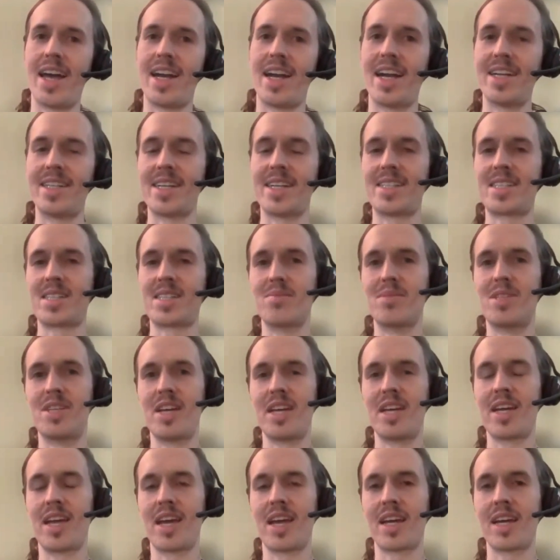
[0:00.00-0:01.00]
And I did some
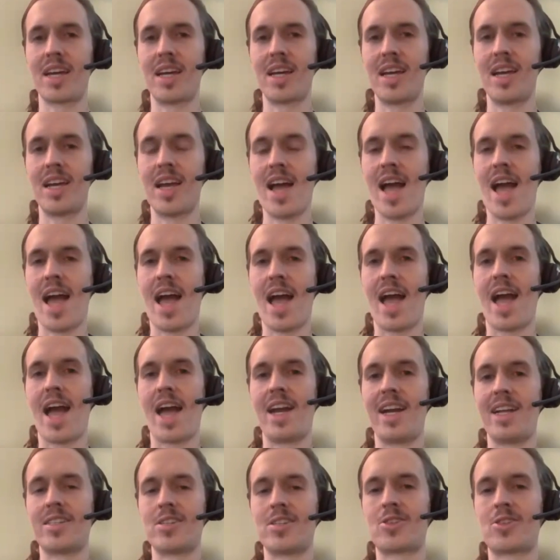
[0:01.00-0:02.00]
digging,
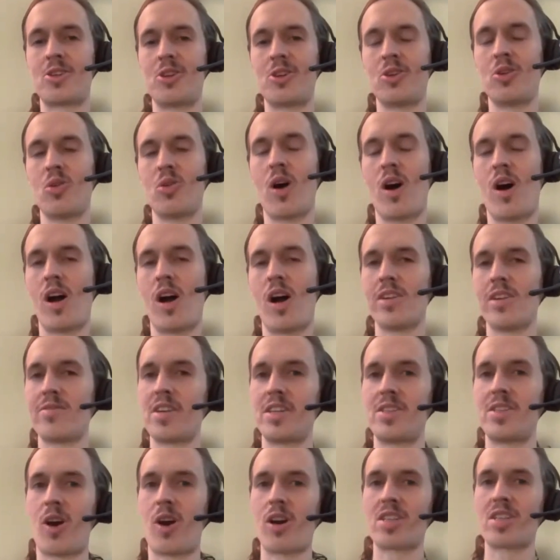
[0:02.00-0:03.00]
and it's true. All
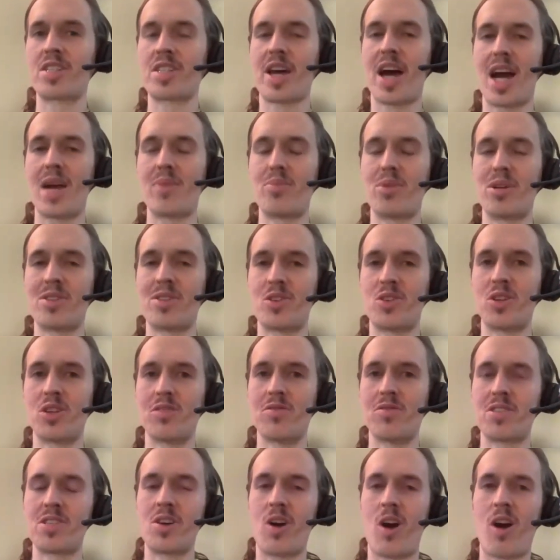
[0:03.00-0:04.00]
of the dark sky
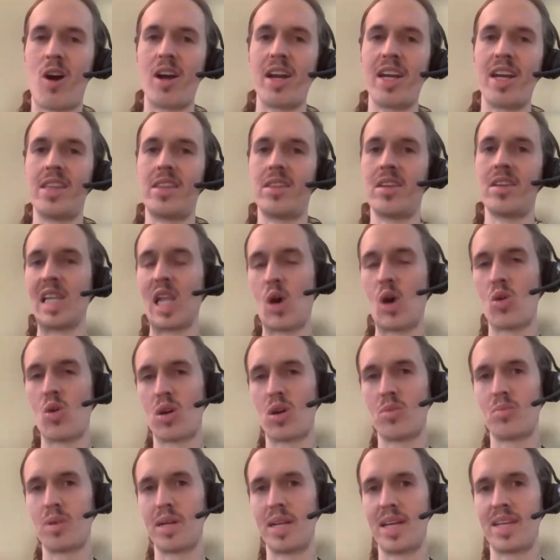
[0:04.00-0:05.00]
preserves are in the
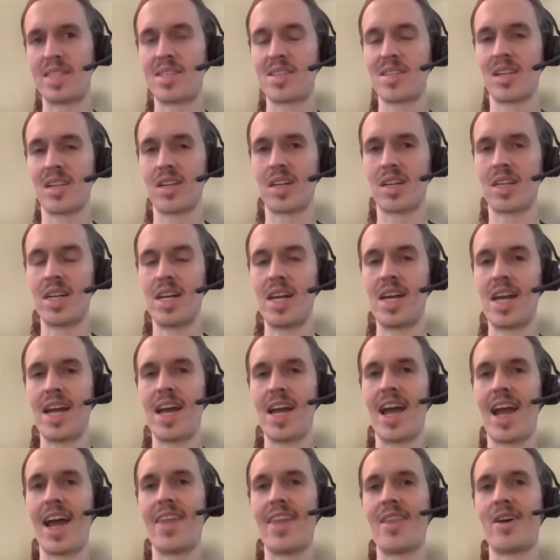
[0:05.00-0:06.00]
Lower Peninsula,
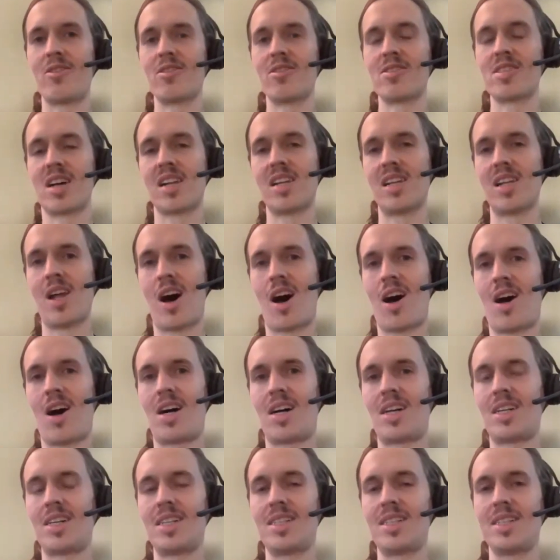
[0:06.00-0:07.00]
and there is a
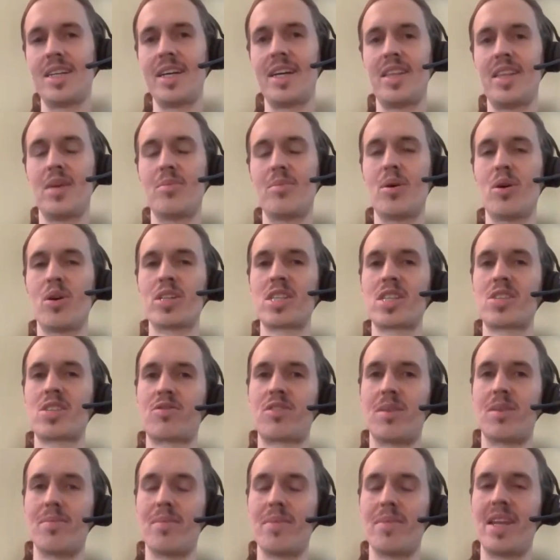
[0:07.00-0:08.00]
law in the books
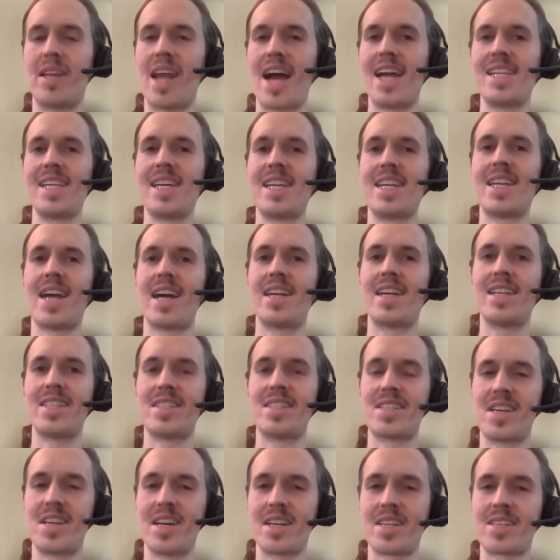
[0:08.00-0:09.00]
from
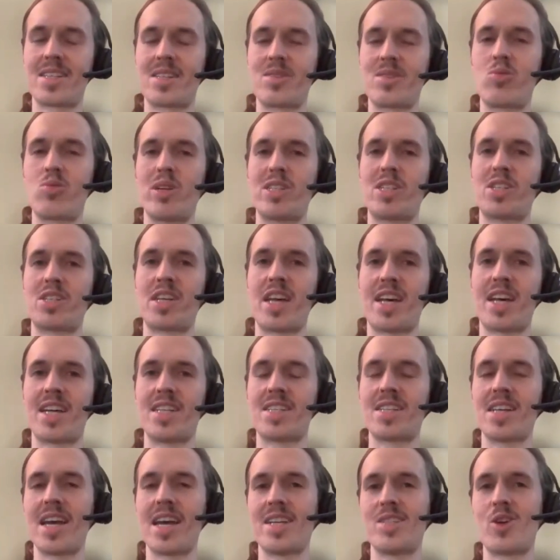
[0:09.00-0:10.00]
1996, which
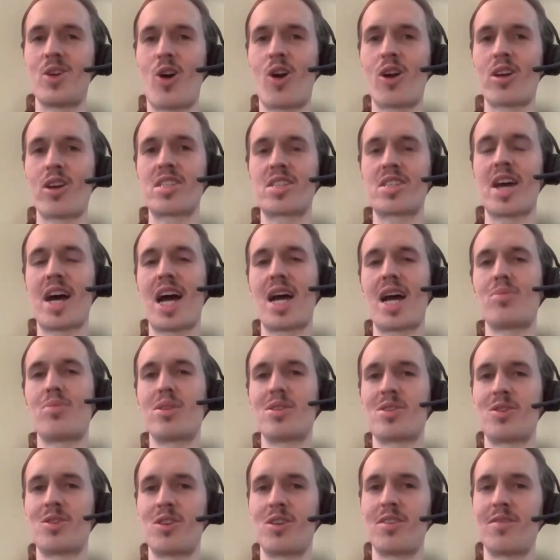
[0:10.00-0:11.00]
says a dark sky
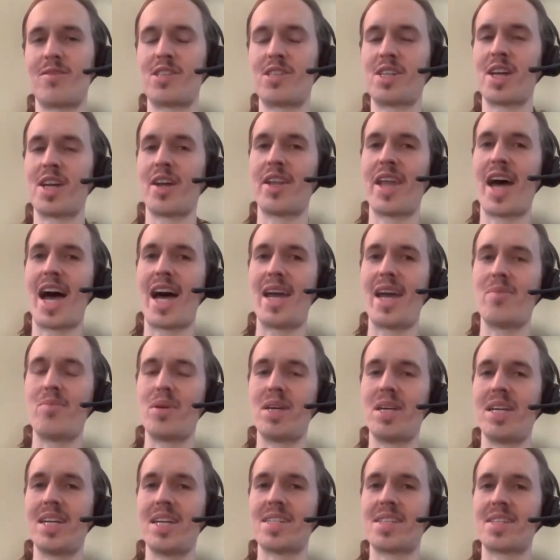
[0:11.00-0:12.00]
preserve shall not
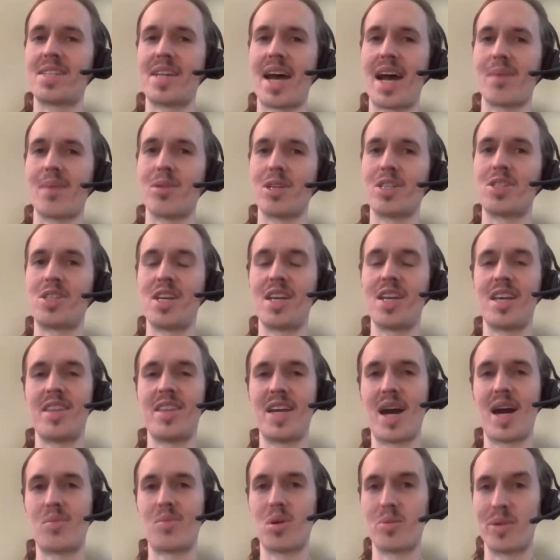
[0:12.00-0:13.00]
be established
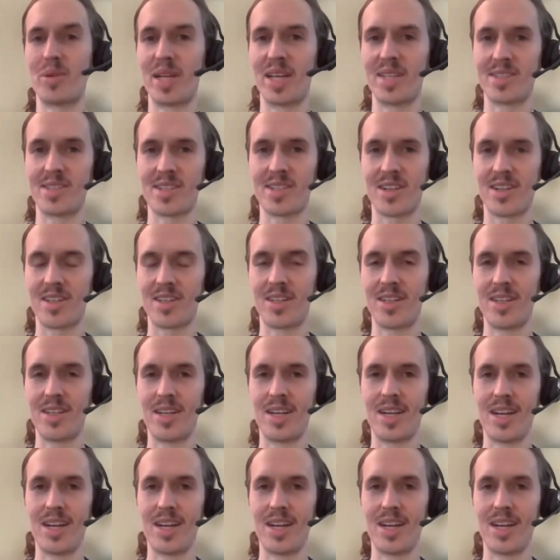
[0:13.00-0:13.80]
in the Upper Peninsula.